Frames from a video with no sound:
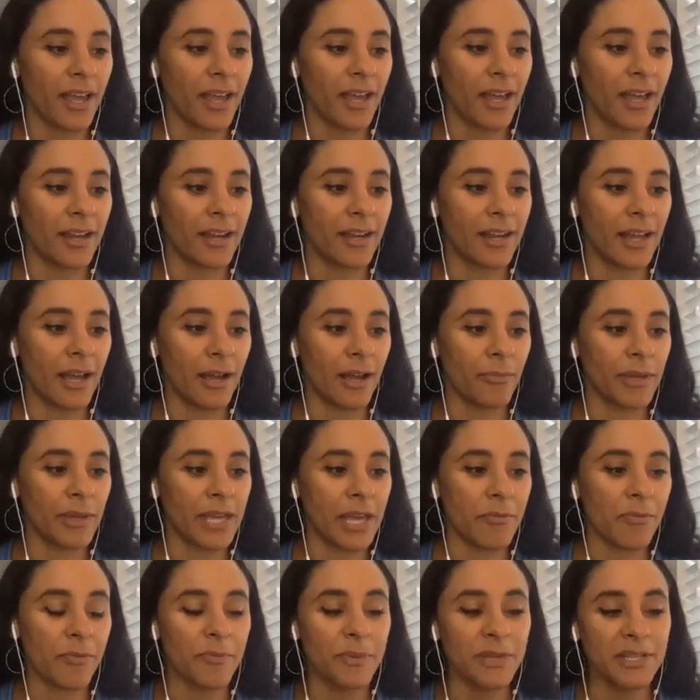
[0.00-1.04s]
and I
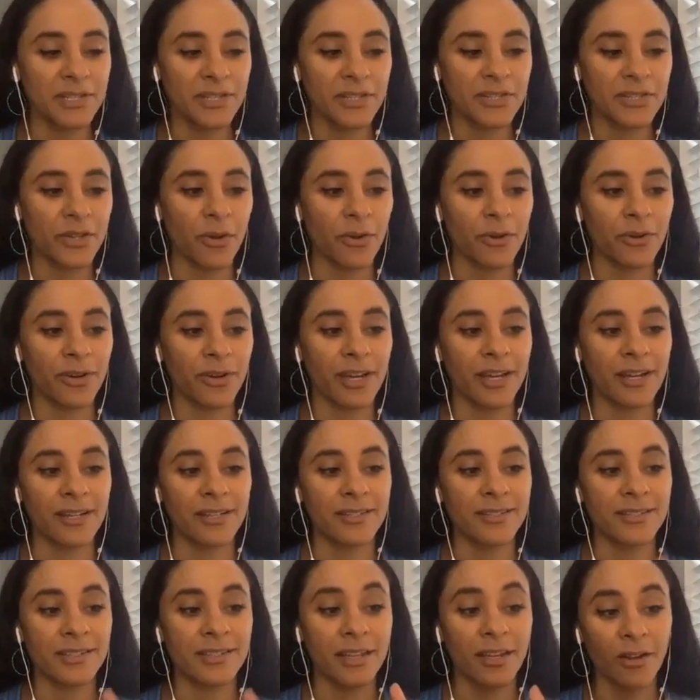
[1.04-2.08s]
became a business owner
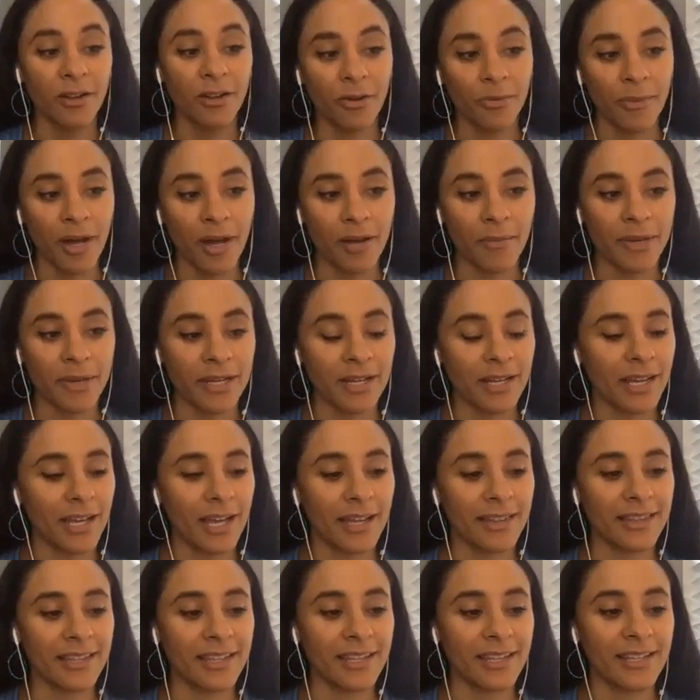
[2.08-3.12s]
and a single mama
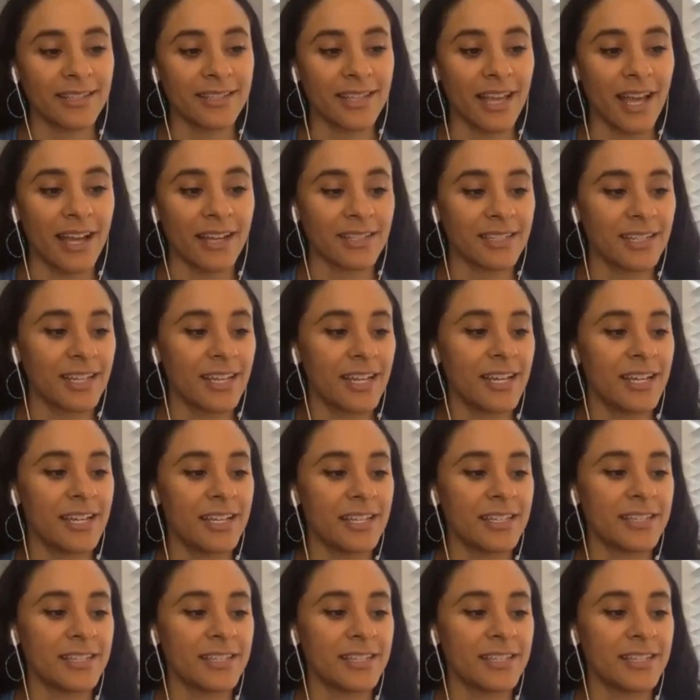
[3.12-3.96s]
at the exact